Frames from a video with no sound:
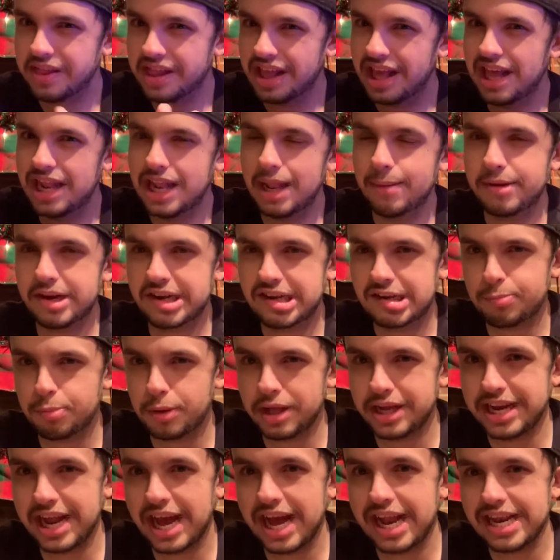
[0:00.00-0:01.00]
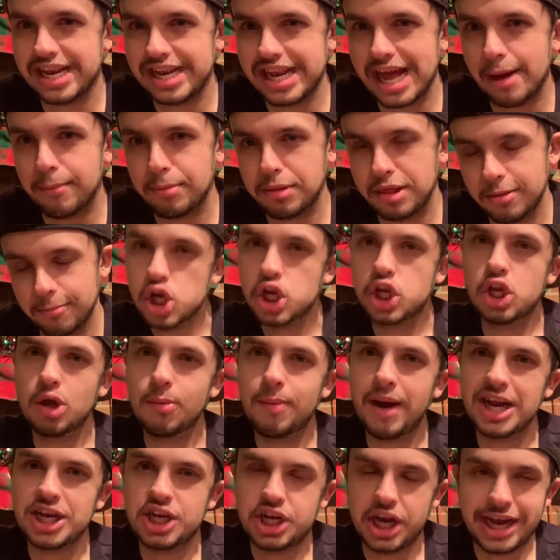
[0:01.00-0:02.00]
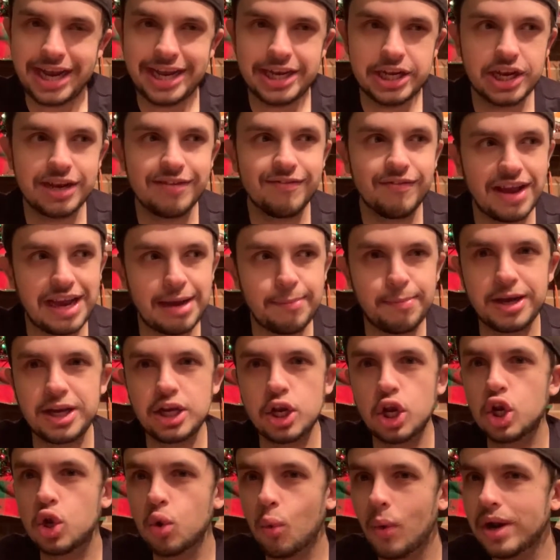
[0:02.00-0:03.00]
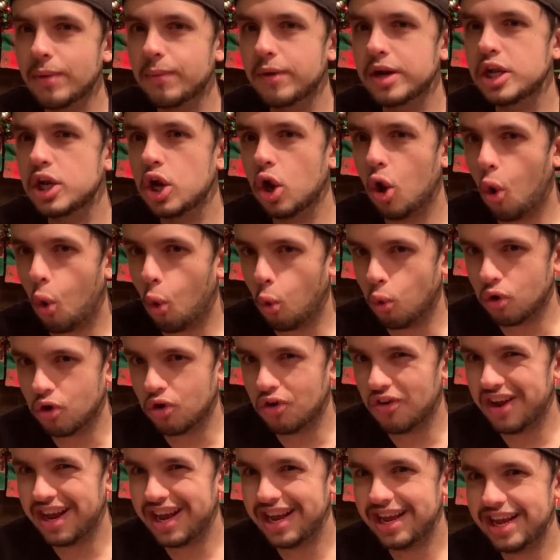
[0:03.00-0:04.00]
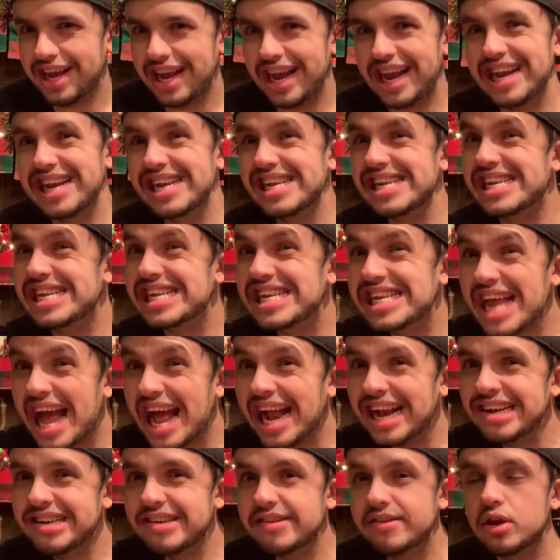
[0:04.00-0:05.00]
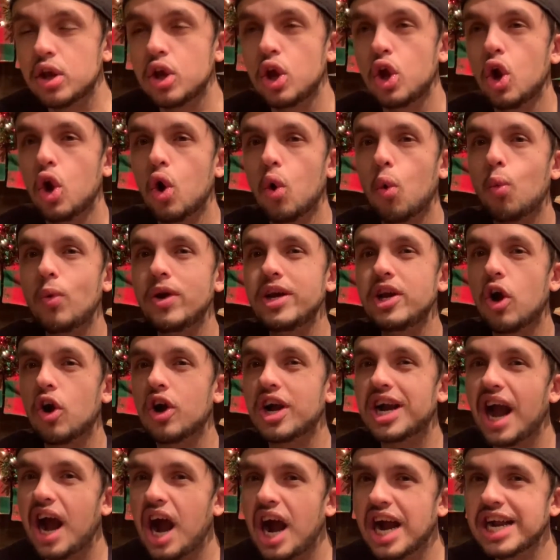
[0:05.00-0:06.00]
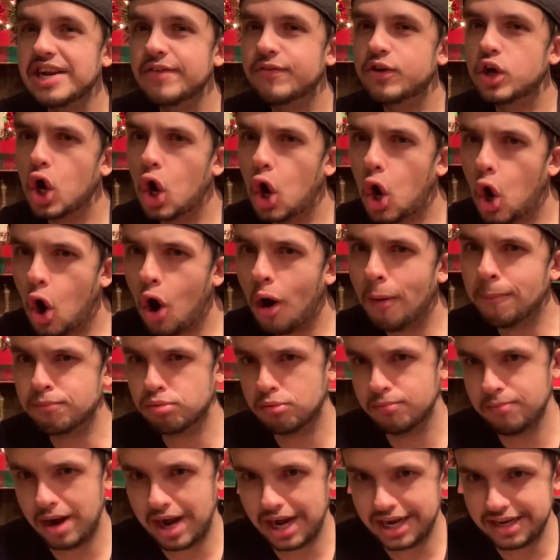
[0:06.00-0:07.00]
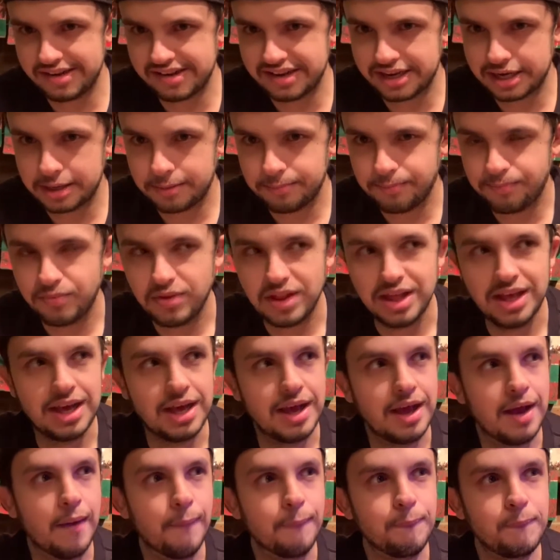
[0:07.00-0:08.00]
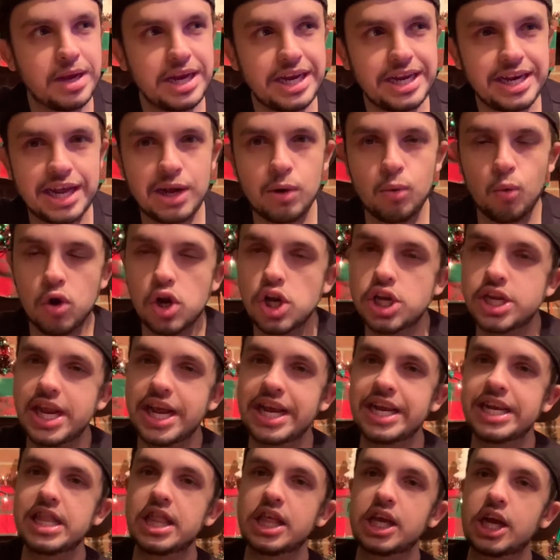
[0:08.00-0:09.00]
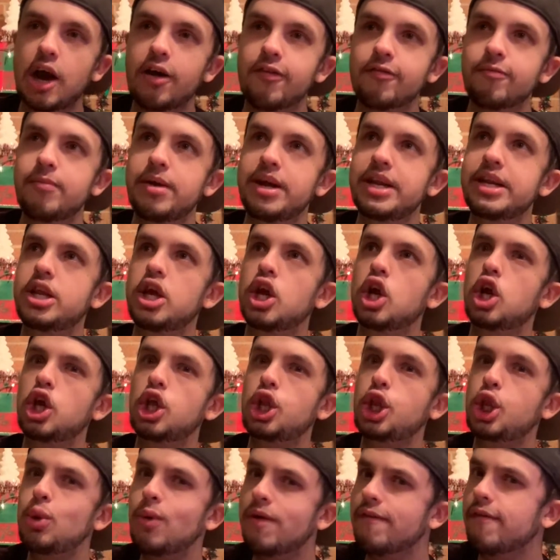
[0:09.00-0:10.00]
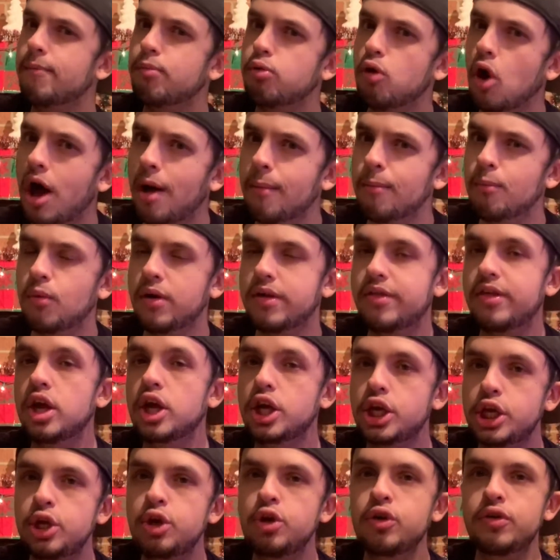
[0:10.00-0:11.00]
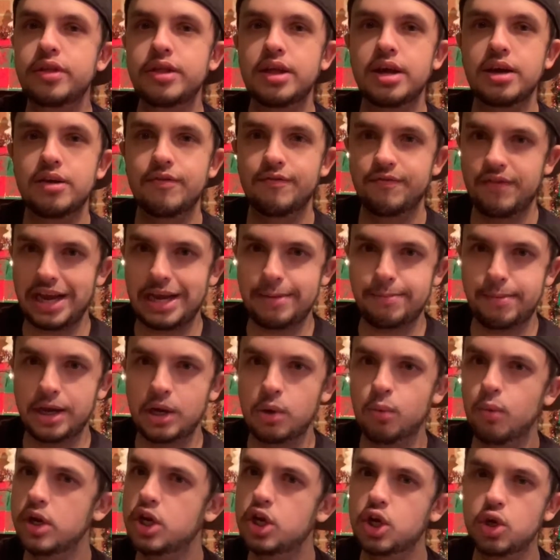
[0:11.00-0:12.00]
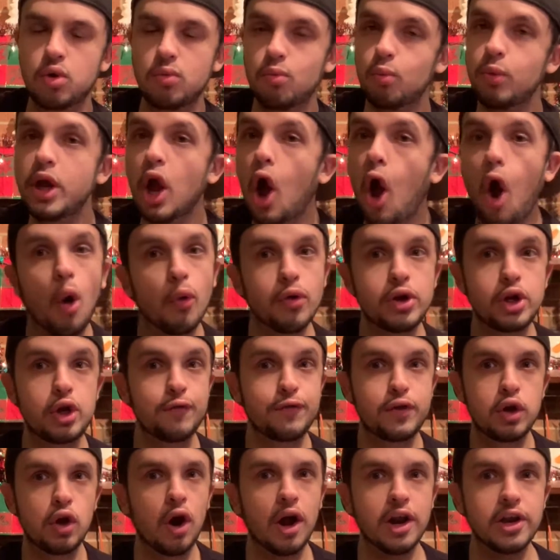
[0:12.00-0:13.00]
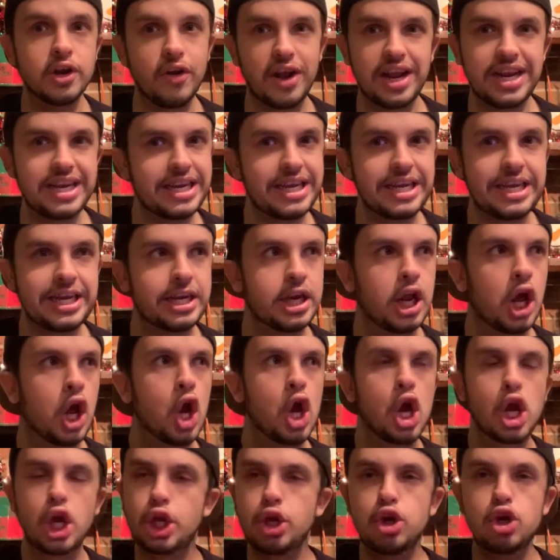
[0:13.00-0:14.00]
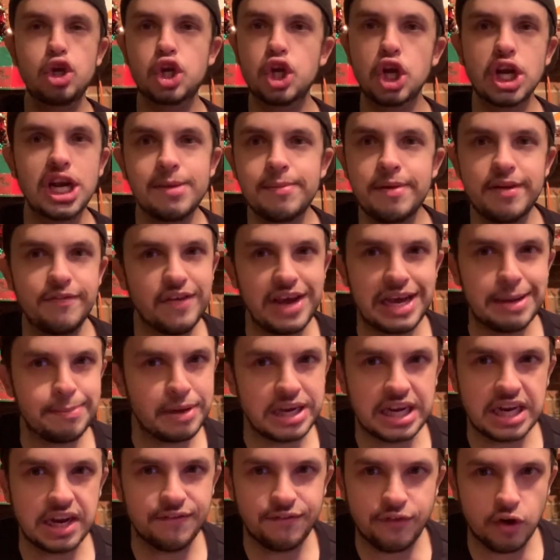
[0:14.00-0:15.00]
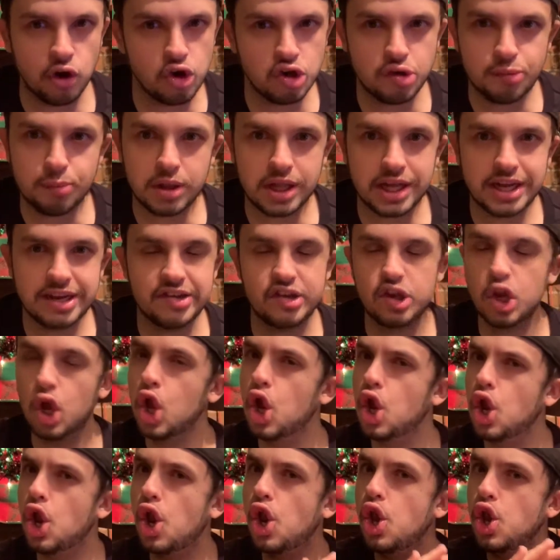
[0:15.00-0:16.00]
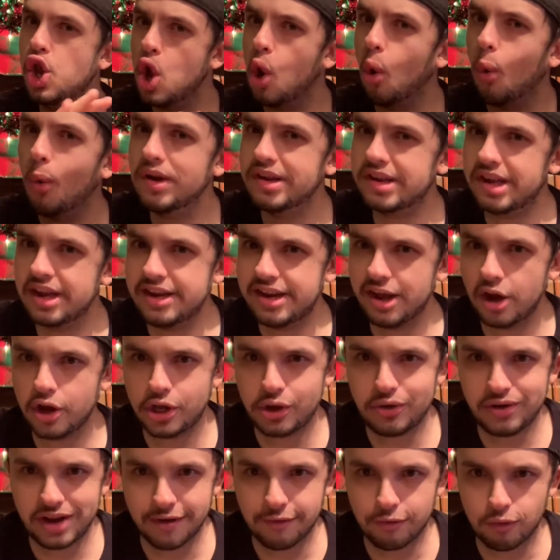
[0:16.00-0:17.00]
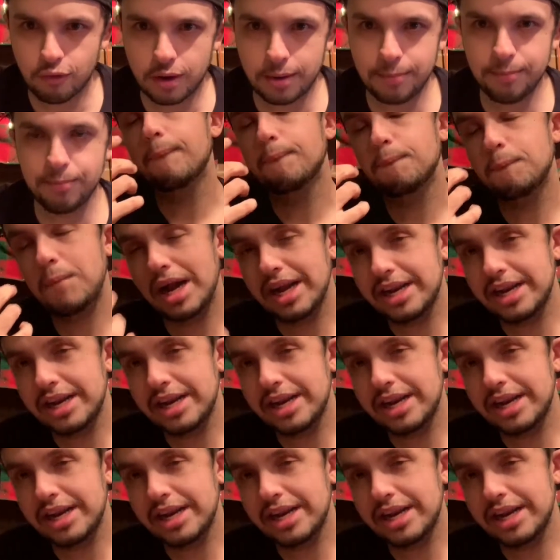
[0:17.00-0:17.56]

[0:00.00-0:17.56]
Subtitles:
Let me explain that in depth. So by changing vaping to 21 and older, in a sense, we are kind of compromising. Meaning, we're saying to the government, you have a problem with youth vaping, which we all do. If you're under 18, you shouldn't have been vaping in the first place. No one's going to tell you different. By